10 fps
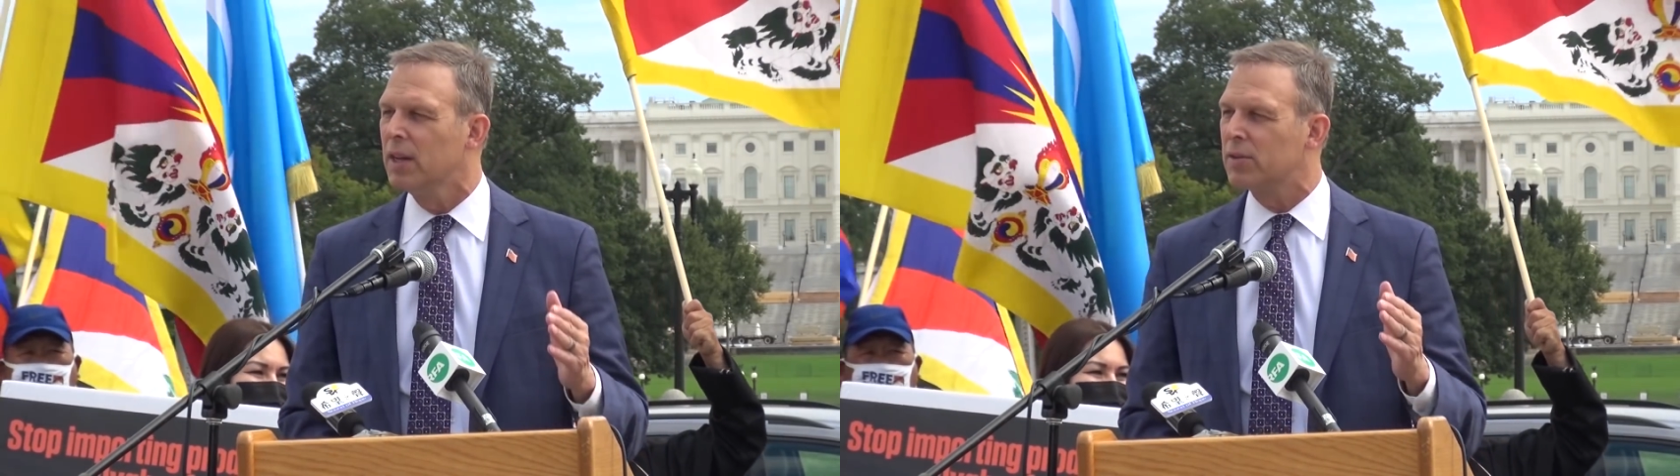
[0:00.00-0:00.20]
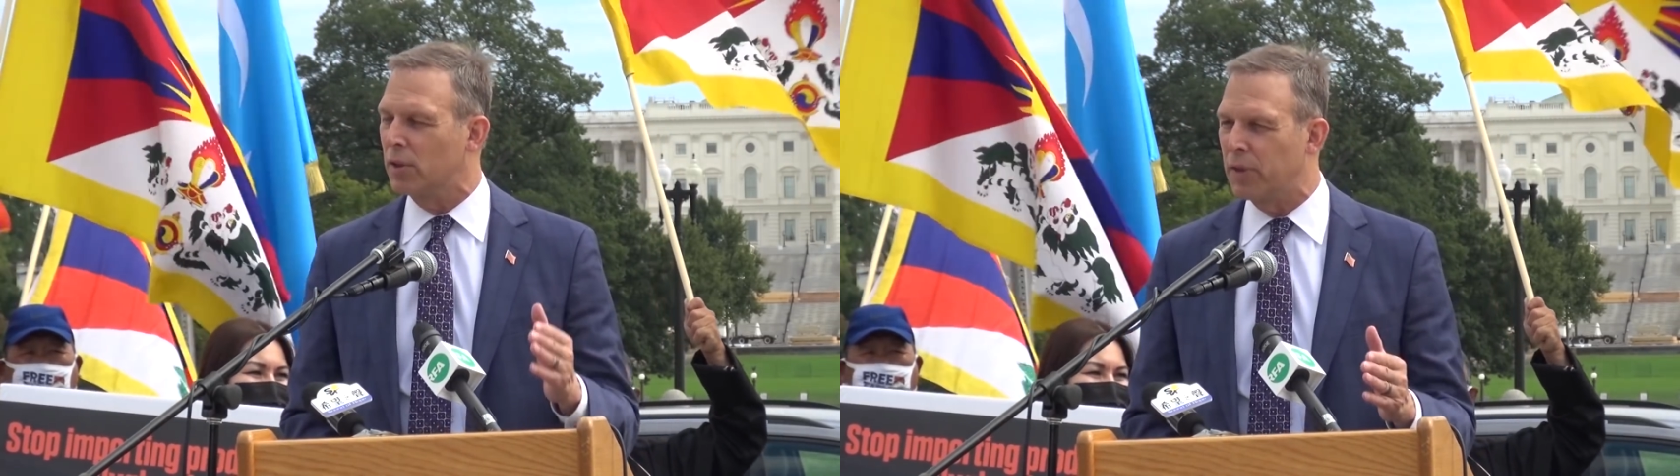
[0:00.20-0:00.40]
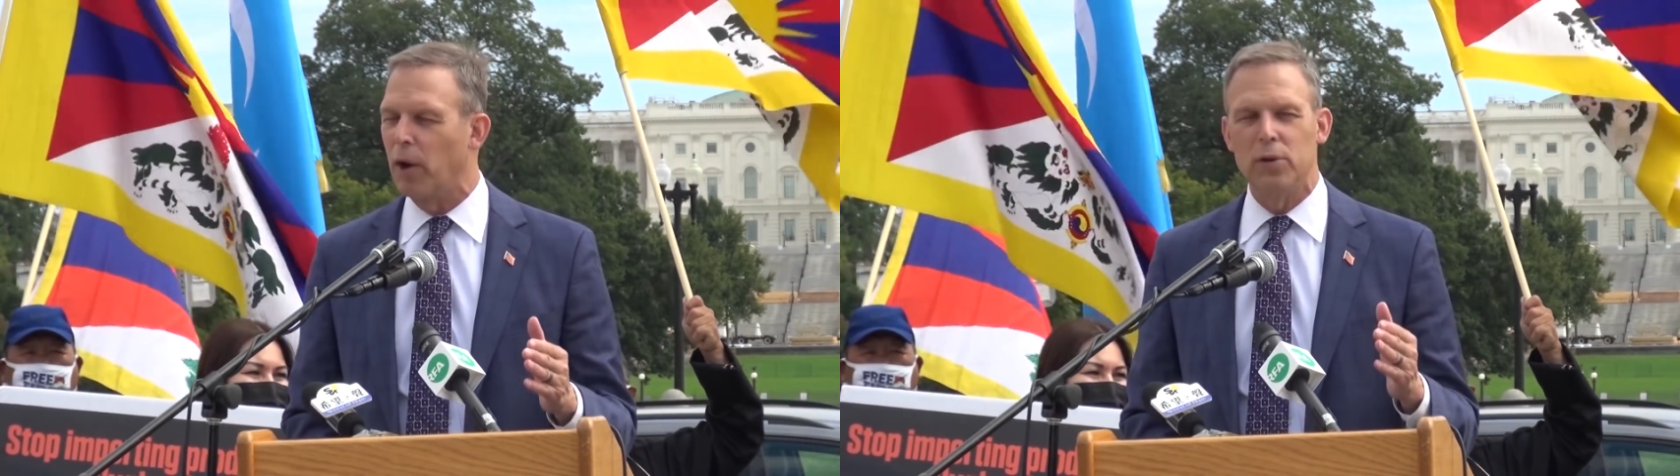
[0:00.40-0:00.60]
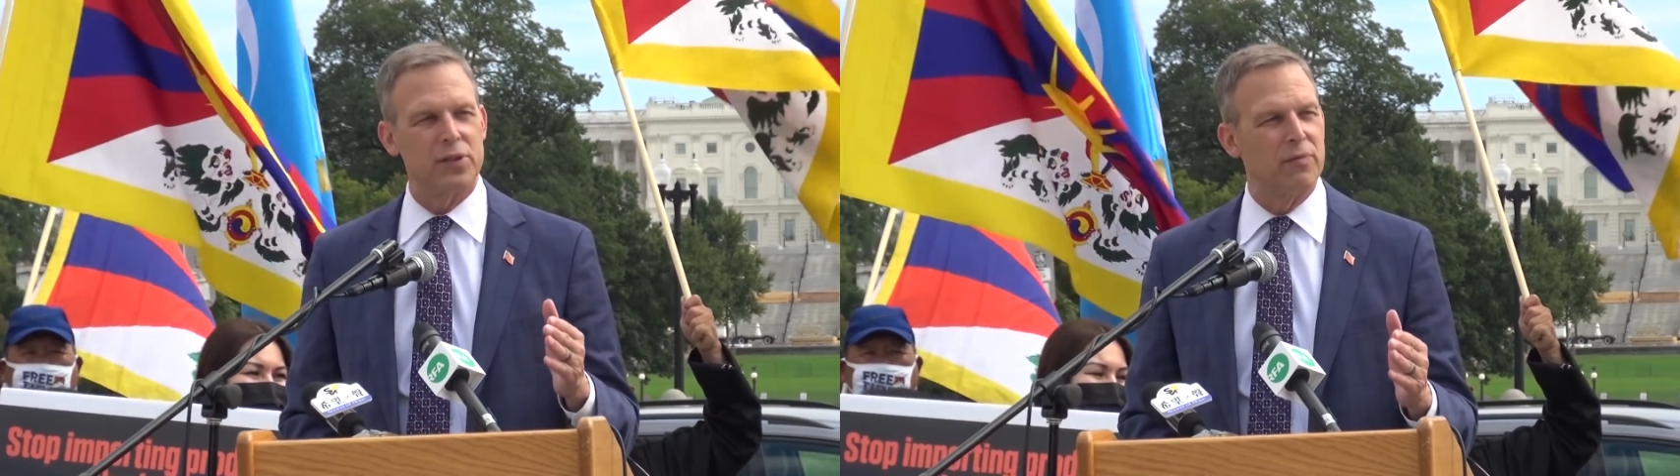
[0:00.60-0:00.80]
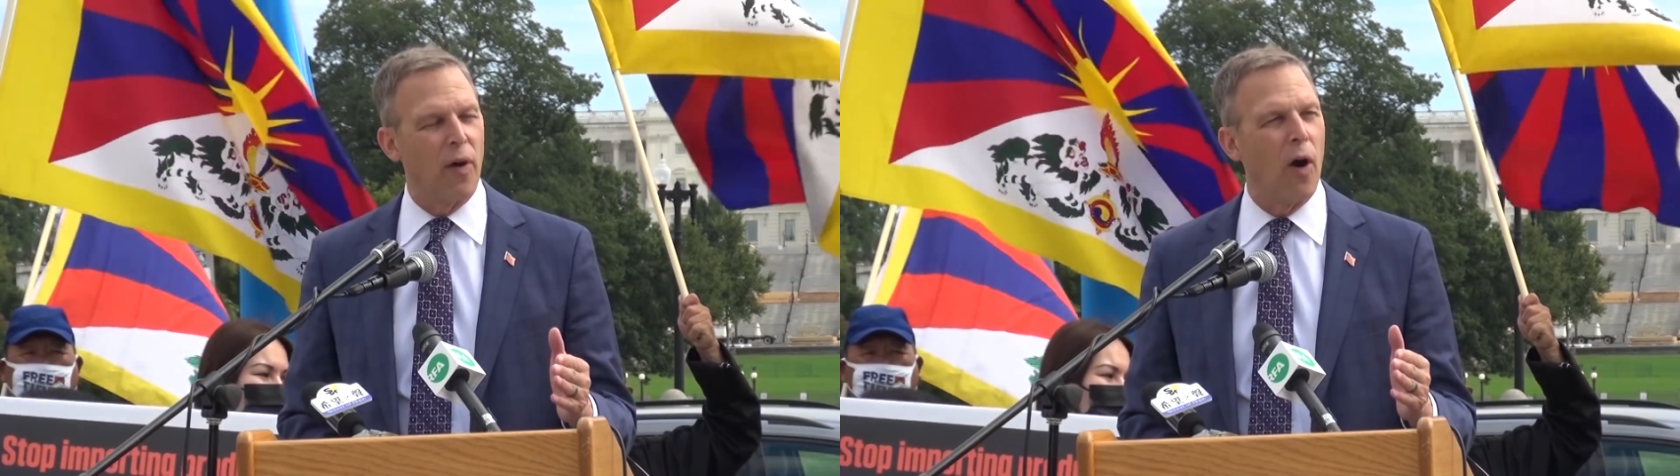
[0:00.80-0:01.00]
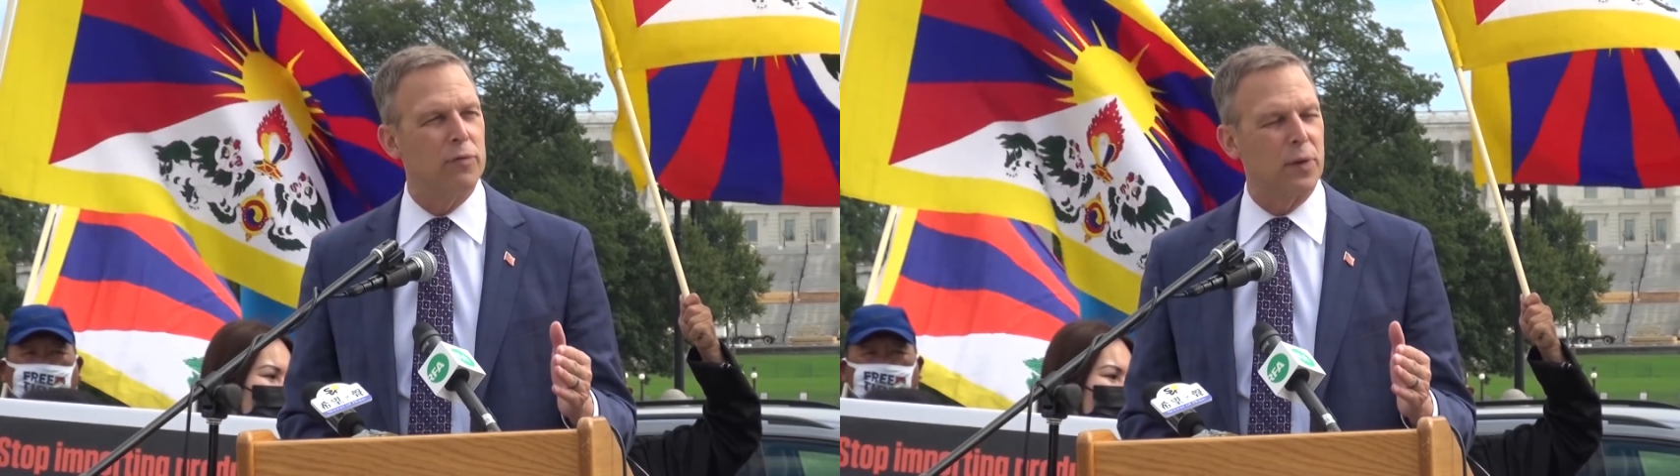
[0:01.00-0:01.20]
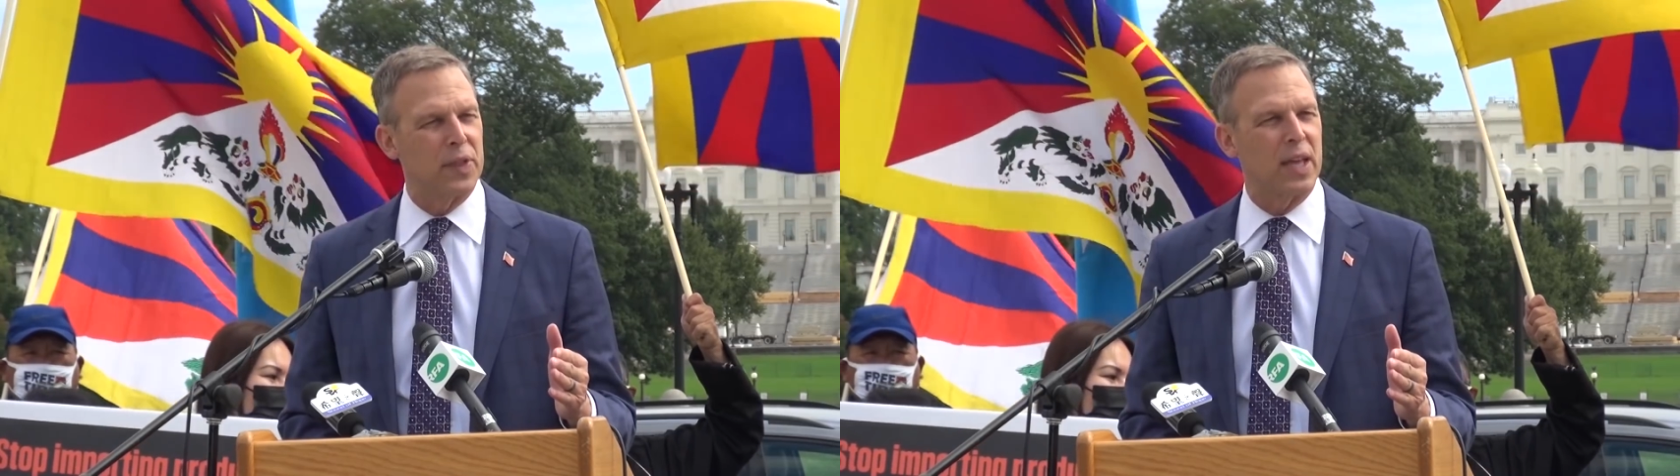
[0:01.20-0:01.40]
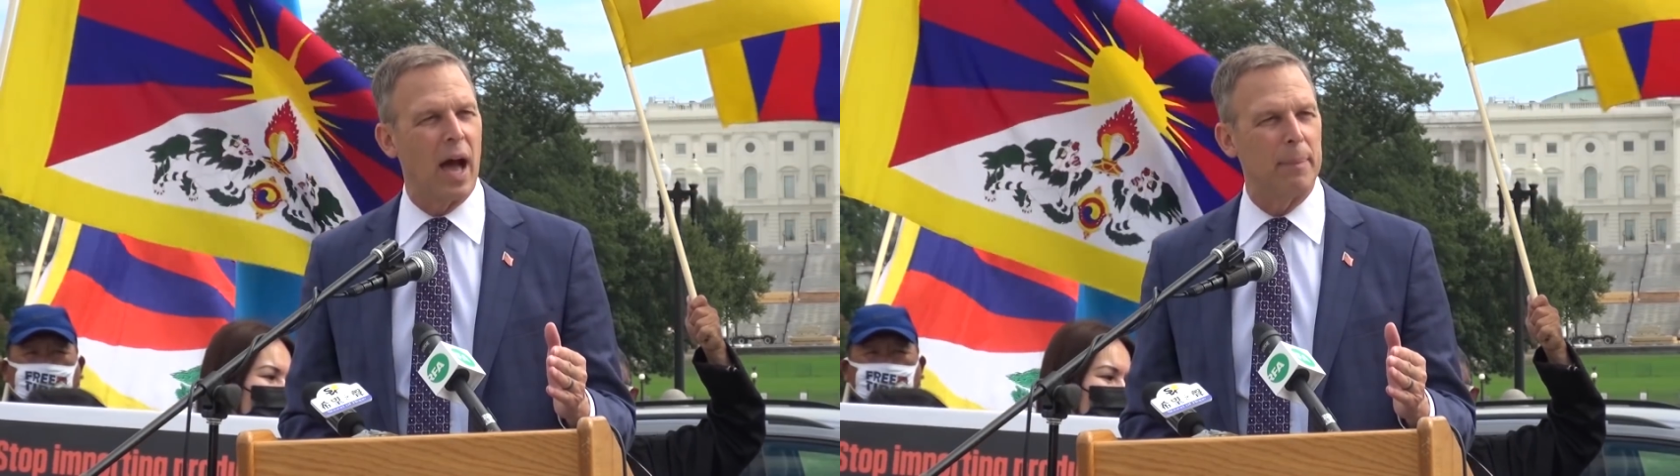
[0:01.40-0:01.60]
to those involved with
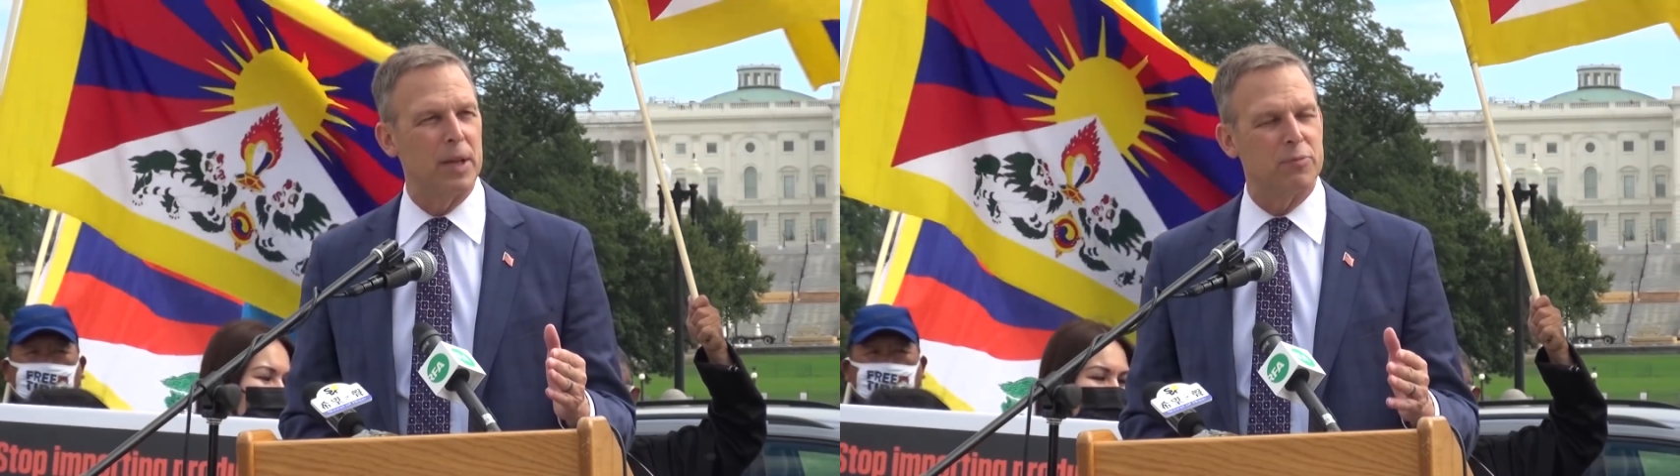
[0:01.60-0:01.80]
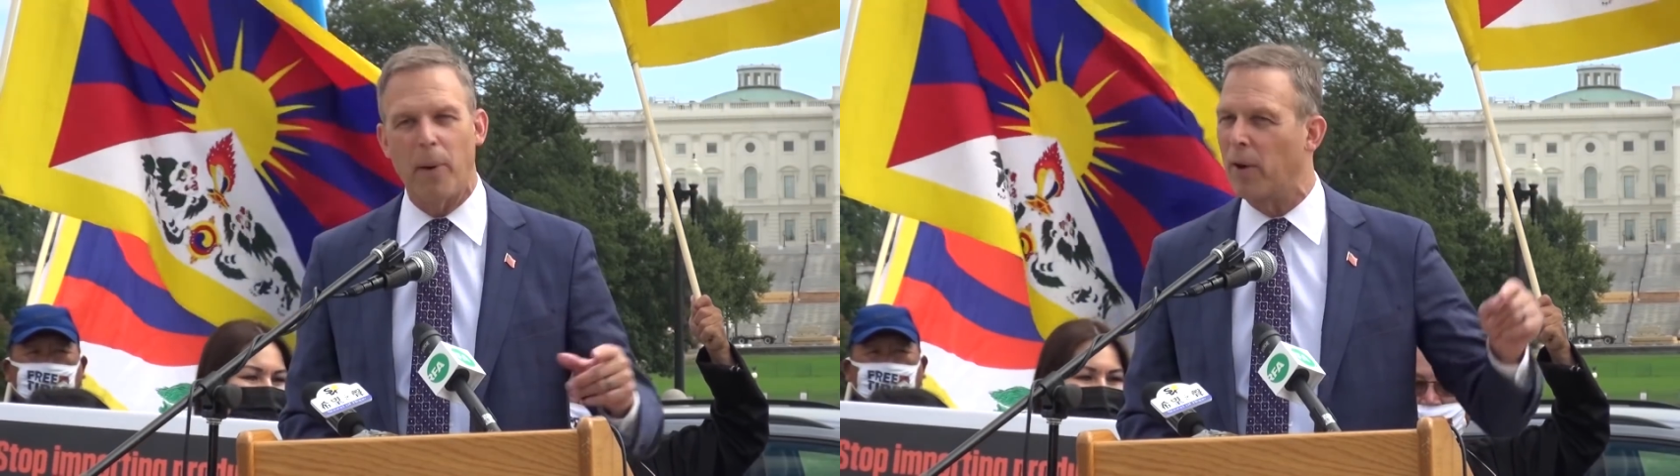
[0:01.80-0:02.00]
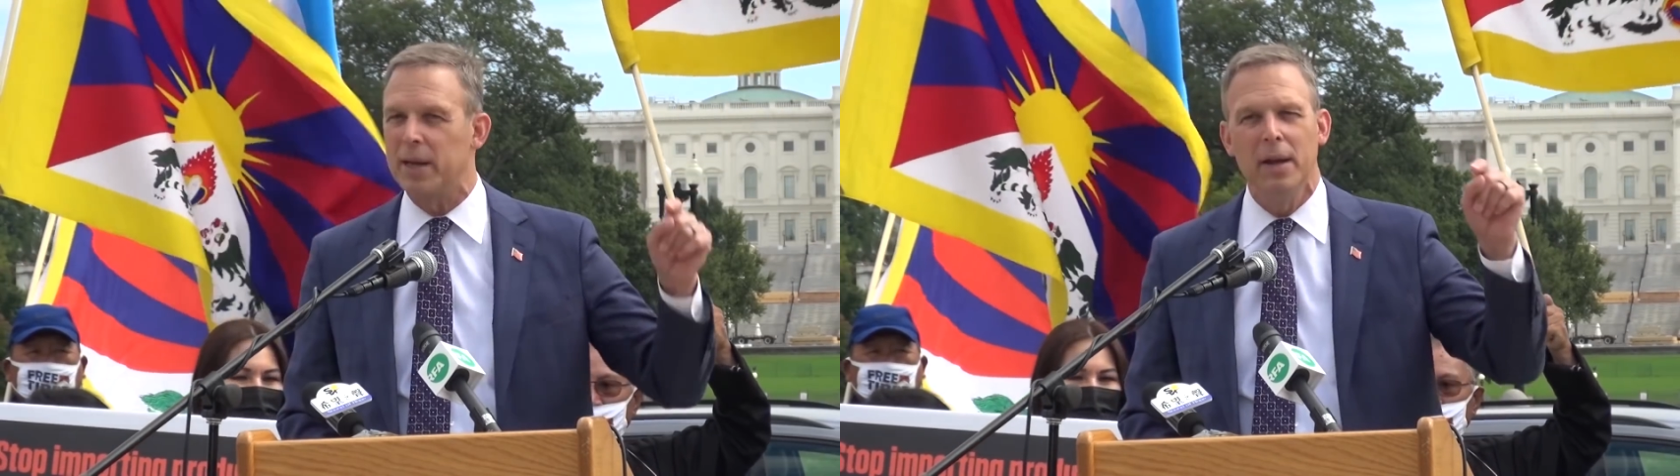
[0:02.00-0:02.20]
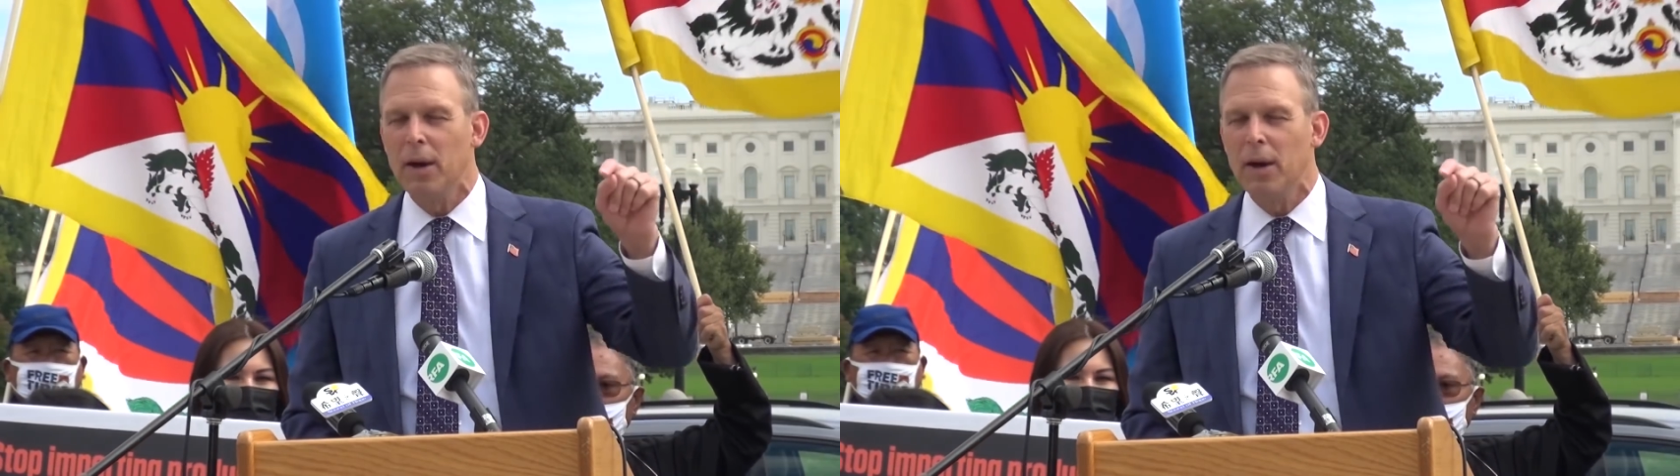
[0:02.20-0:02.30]
the Communist Party,